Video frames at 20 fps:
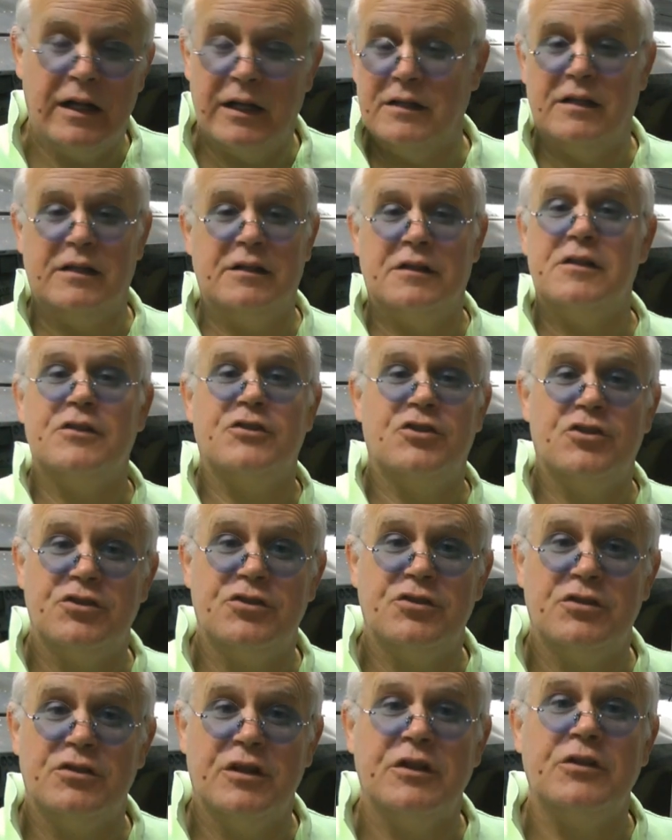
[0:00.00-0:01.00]
I think this
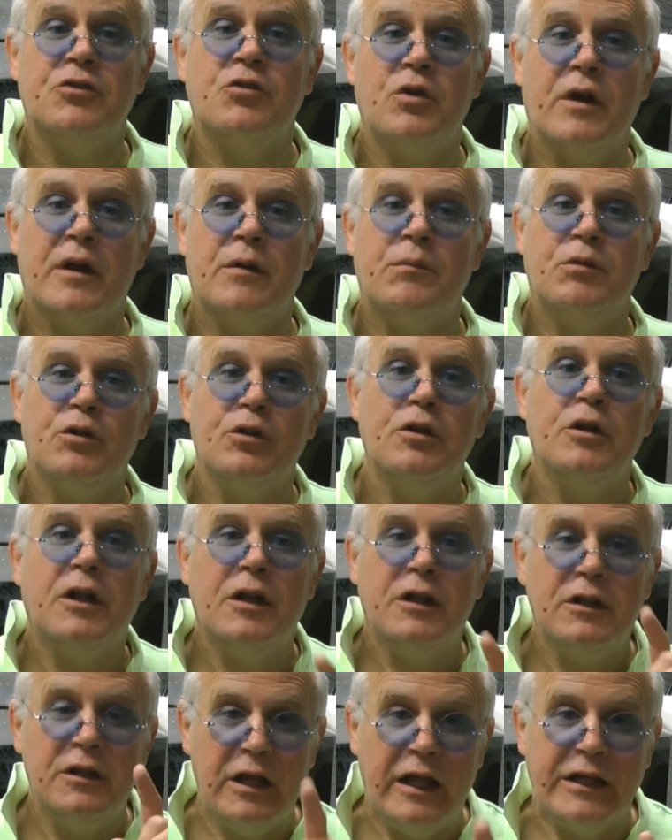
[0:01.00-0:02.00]
is incredible.
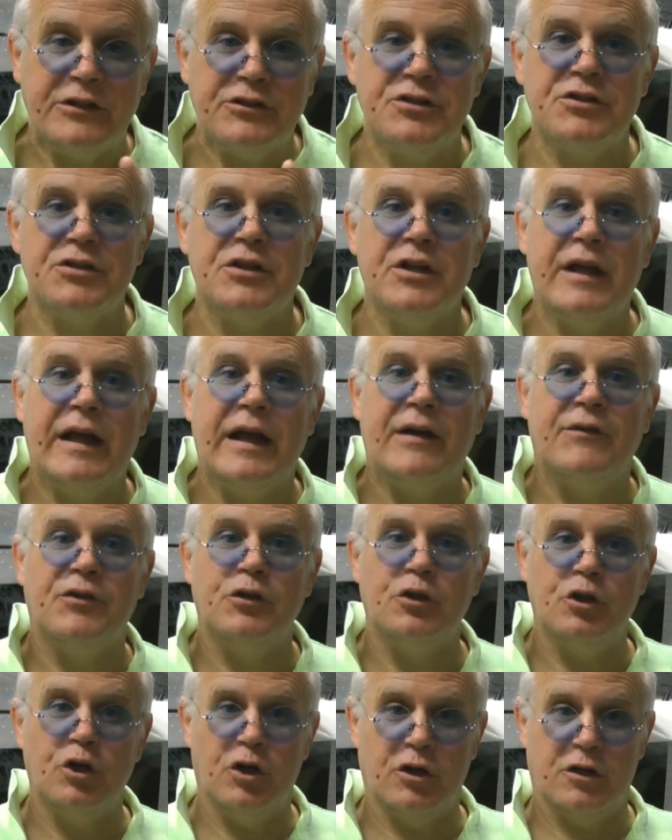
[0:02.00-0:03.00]
Let's have
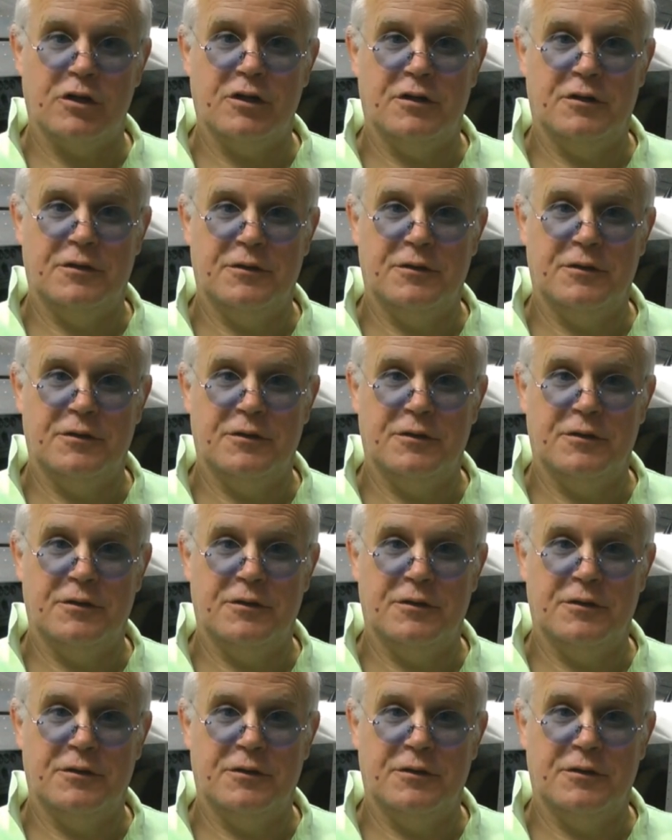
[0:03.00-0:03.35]
a look.